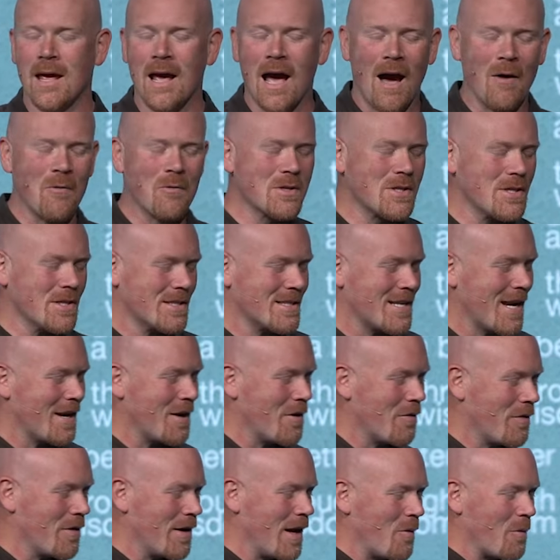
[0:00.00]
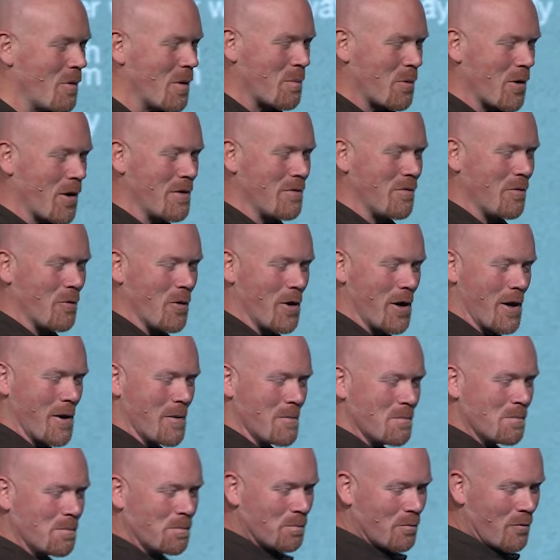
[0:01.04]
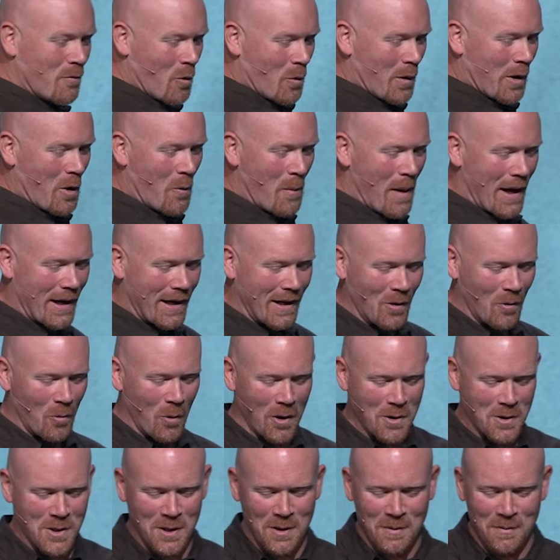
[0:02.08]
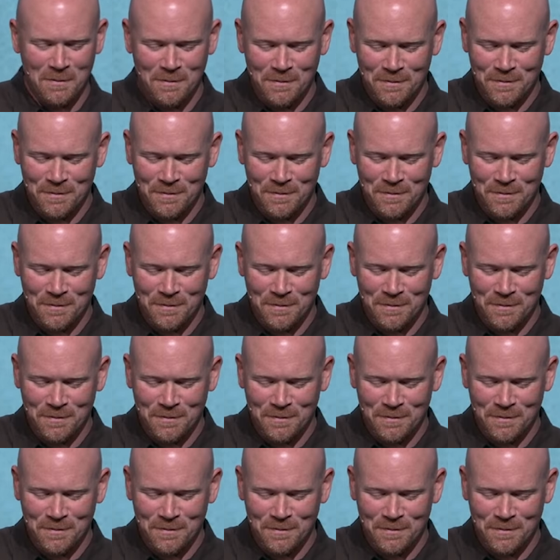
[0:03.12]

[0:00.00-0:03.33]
I want you to stand to your feet. I want to pray for you before we go back into worship.